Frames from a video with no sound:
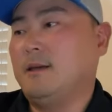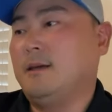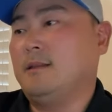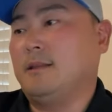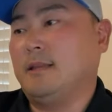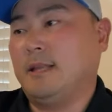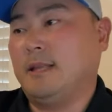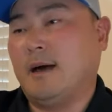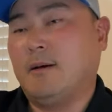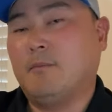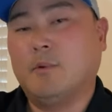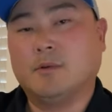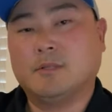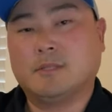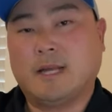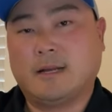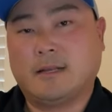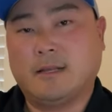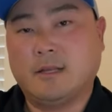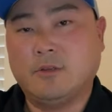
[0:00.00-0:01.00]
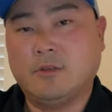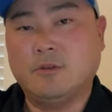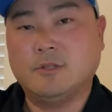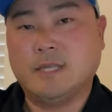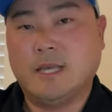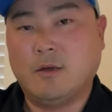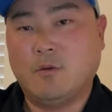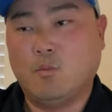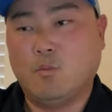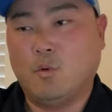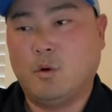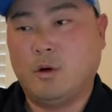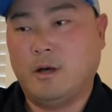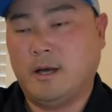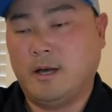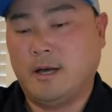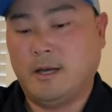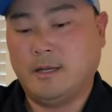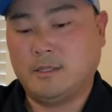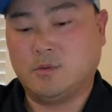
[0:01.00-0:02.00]
then I'll most likely use a
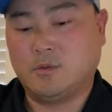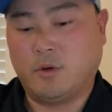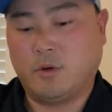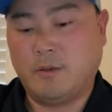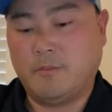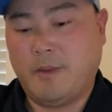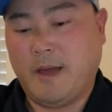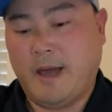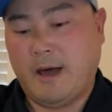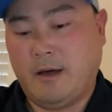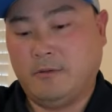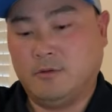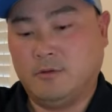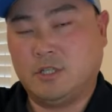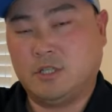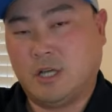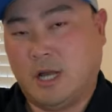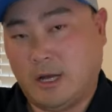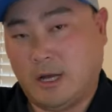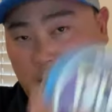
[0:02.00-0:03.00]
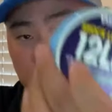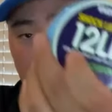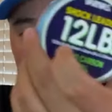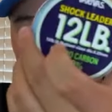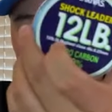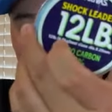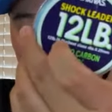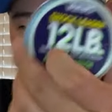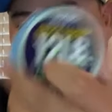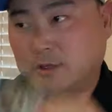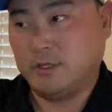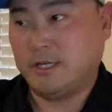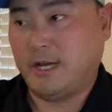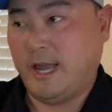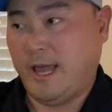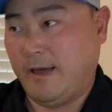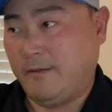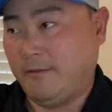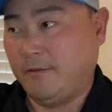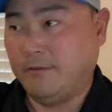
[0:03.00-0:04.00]
20 pound shock leader, which I
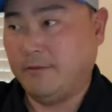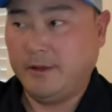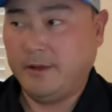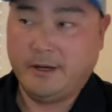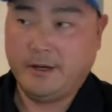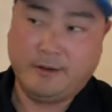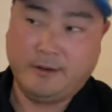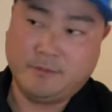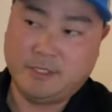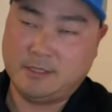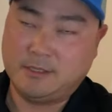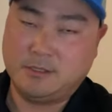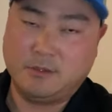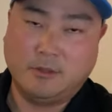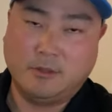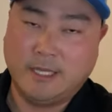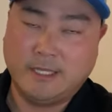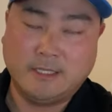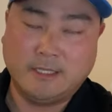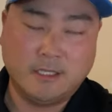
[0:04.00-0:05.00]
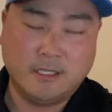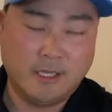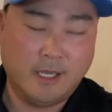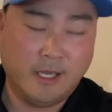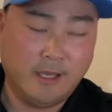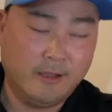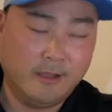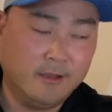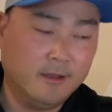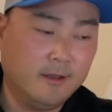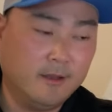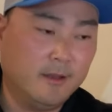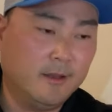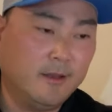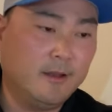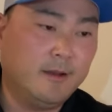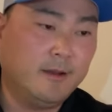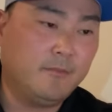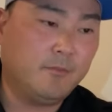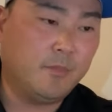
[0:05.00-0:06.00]
have over there. I'm just too lazy to get.
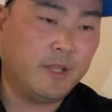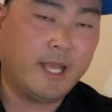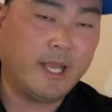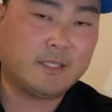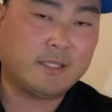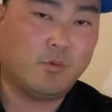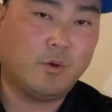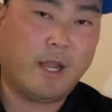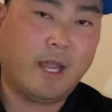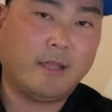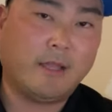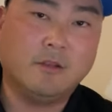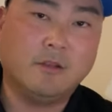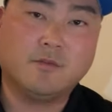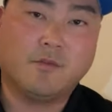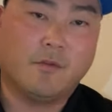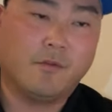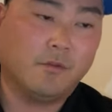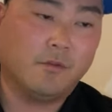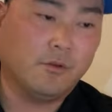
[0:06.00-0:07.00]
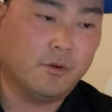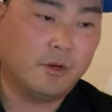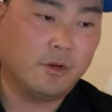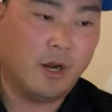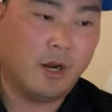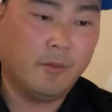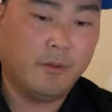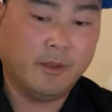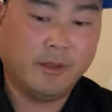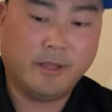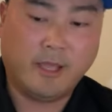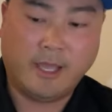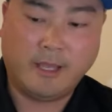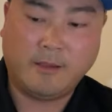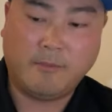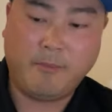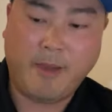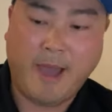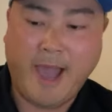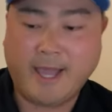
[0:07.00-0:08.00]
But that's what I use for fluorocarbon. And
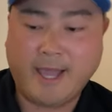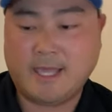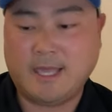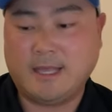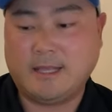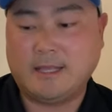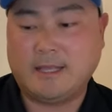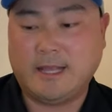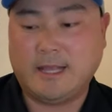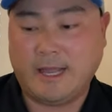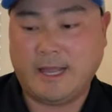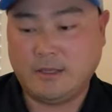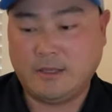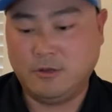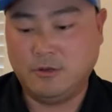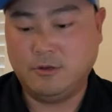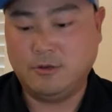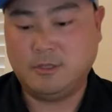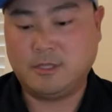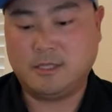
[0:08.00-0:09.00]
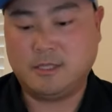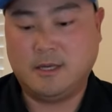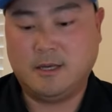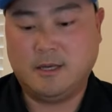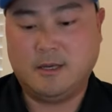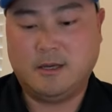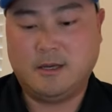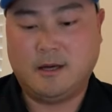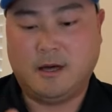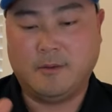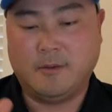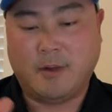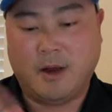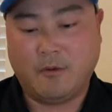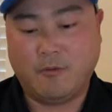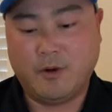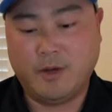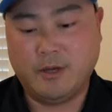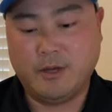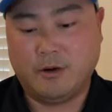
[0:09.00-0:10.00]
the backing that I use on my
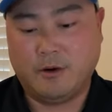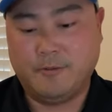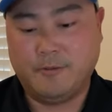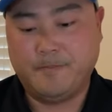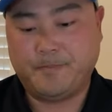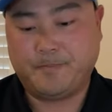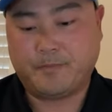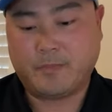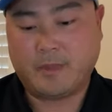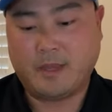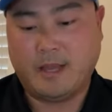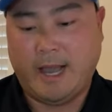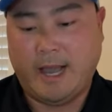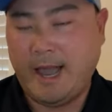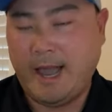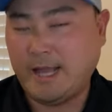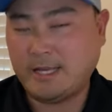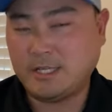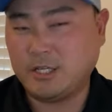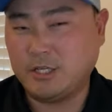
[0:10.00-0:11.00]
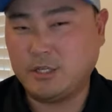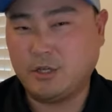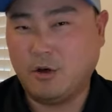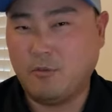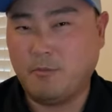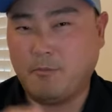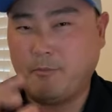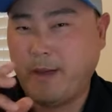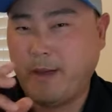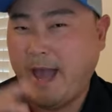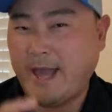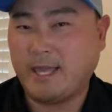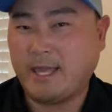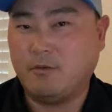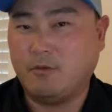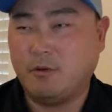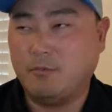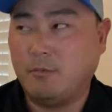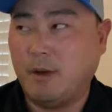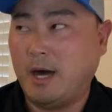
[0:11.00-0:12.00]
reel, I actually don't back it
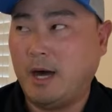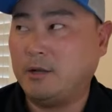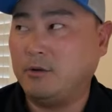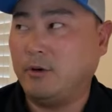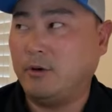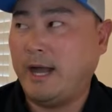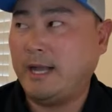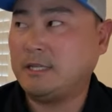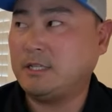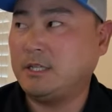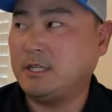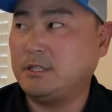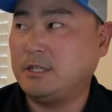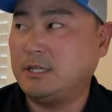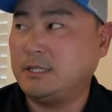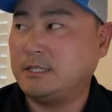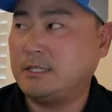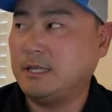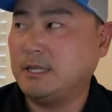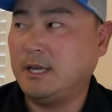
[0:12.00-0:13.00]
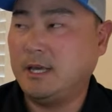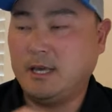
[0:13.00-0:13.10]
with mono. I actually just,